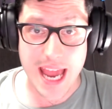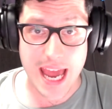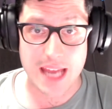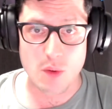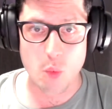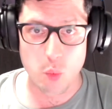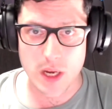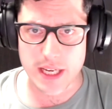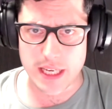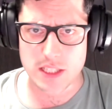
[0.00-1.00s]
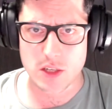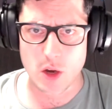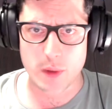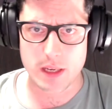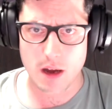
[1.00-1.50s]
and what is
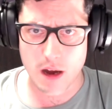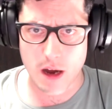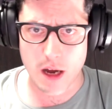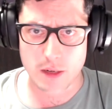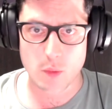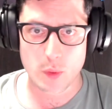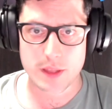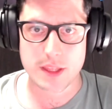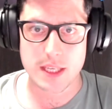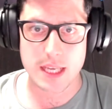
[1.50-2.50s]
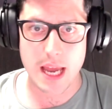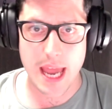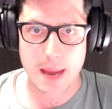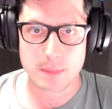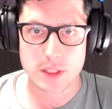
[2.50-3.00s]
going on with the
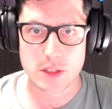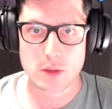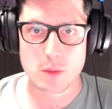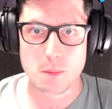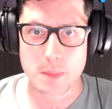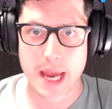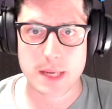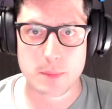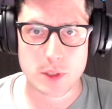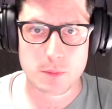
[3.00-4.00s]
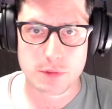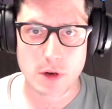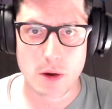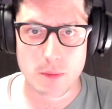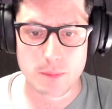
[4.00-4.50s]
M2 MacBook Pro?